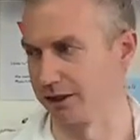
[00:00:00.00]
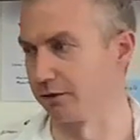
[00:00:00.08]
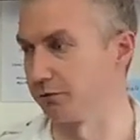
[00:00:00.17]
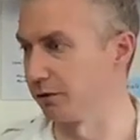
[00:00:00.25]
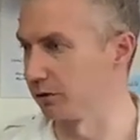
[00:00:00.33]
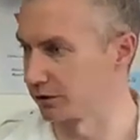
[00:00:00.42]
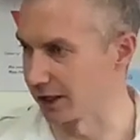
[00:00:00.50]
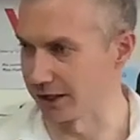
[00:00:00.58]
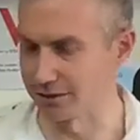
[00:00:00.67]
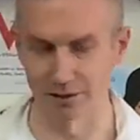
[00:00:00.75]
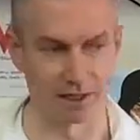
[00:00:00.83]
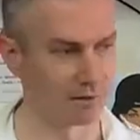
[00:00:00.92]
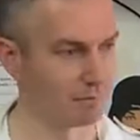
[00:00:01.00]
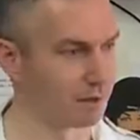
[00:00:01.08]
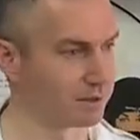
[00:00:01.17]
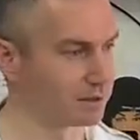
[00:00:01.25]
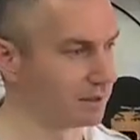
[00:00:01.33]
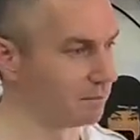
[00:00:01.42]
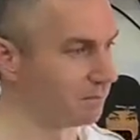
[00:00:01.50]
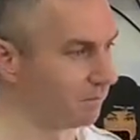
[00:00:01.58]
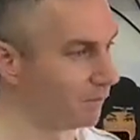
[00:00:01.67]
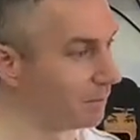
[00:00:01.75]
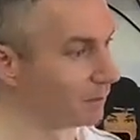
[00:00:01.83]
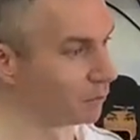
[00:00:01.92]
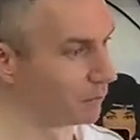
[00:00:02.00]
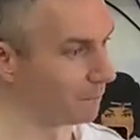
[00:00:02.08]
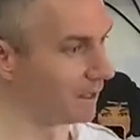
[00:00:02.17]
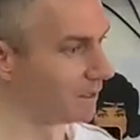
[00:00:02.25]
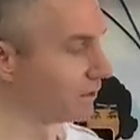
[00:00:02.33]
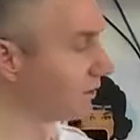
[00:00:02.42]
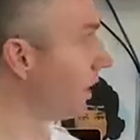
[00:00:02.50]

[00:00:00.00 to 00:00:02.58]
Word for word: in the field guides that I fell asleep flipping through the pages